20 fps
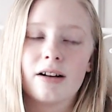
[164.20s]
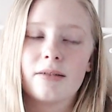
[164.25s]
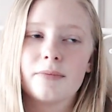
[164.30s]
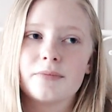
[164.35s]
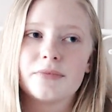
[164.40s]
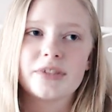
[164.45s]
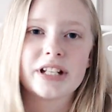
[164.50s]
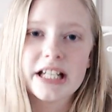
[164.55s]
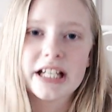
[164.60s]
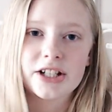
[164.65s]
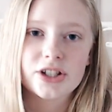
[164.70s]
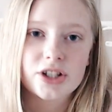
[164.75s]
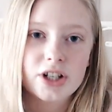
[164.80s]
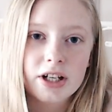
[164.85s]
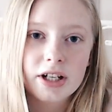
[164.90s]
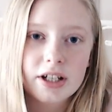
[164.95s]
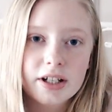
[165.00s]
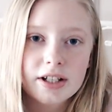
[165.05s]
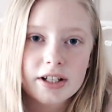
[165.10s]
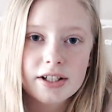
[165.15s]
teacher,
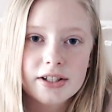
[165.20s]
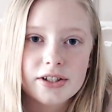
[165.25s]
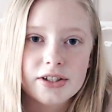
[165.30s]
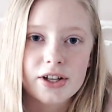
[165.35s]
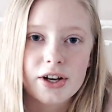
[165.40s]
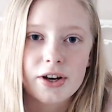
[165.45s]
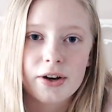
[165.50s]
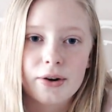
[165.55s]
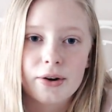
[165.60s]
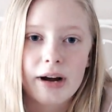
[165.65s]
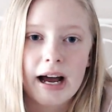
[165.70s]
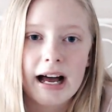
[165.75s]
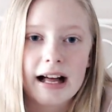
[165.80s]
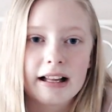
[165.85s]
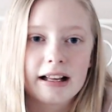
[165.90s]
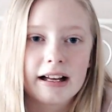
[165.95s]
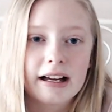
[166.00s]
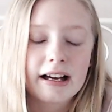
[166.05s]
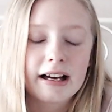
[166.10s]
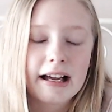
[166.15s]
so
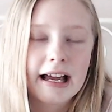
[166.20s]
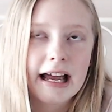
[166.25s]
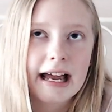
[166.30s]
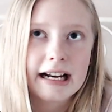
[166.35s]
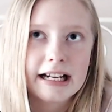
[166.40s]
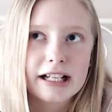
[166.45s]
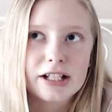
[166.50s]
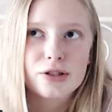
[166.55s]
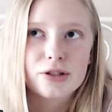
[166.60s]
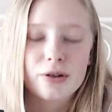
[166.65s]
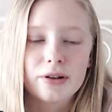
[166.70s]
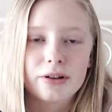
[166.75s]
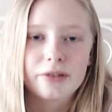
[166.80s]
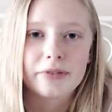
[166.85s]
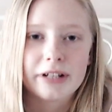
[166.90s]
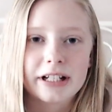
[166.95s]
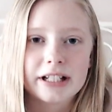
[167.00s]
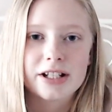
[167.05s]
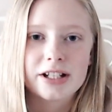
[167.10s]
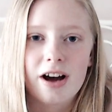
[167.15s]
Annie Sullivan
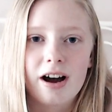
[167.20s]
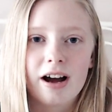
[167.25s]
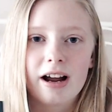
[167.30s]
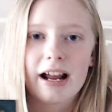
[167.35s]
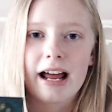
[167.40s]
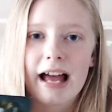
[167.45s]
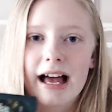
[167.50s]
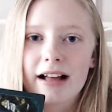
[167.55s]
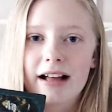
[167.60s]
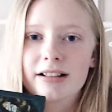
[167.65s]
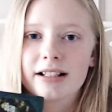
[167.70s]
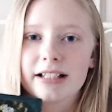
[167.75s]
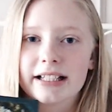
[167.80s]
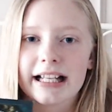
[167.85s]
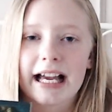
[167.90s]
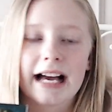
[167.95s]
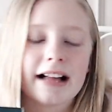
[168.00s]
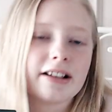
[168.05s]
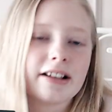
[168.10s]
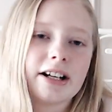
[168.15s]
taught Helen
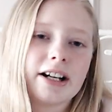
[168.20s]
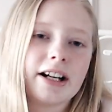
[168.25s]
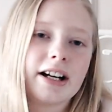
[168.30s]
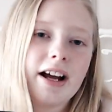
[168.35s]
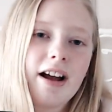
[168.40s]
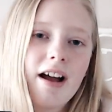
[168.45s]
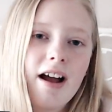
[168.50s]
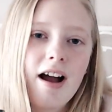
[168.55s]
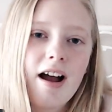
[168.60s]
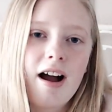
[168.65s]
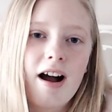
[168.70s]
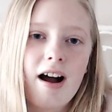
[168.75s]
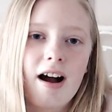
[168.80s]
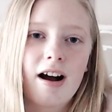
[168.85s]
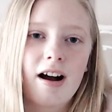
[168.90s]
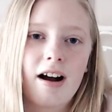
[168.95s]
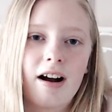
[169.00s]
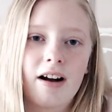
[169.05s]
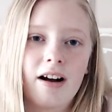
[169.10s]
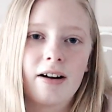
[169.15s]
Keller
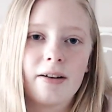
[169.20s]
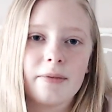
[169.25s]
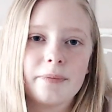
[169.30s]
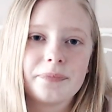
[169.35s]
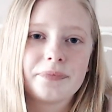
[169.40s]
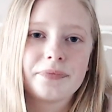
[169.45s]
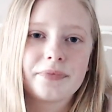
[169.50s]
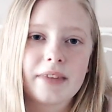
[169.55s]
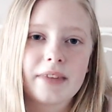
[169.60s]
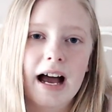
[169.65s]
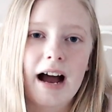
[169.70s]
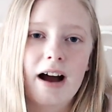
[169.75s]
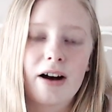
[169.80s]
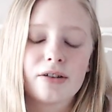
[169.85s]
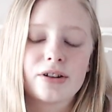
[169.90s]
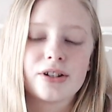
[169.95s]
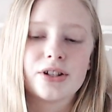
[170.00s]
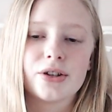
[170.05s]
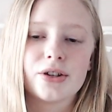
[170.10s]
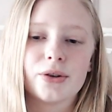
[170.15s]
how
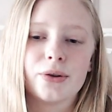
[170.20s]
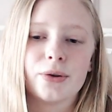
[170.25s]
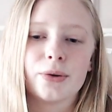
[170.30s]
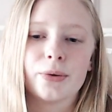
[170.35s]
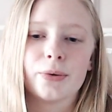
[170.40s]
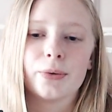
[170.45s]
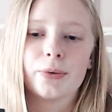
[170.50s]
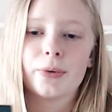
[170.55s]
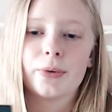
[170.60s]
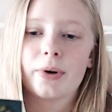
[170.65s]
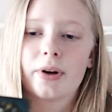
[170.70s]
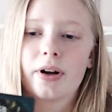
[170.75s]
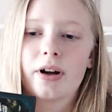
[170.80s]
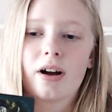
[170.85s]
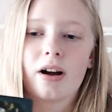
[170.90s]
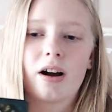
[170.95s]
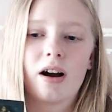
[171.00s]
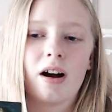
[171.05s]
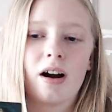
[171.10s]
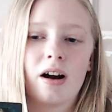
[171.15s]
to
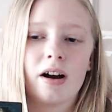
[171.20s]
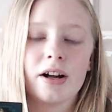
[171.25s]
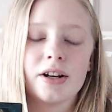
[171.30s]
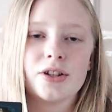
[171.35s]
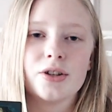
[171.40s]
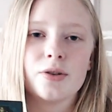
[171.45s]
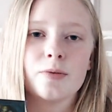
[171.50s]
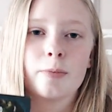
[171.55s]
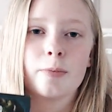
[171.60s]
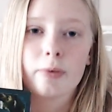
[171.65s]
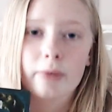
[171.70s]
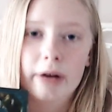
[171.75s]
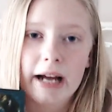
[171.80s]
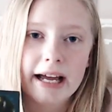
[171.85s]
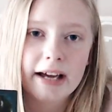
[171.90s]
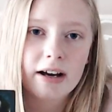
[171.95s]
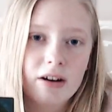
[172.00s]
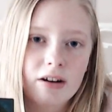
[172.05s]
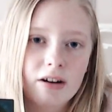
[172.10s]
do Braille.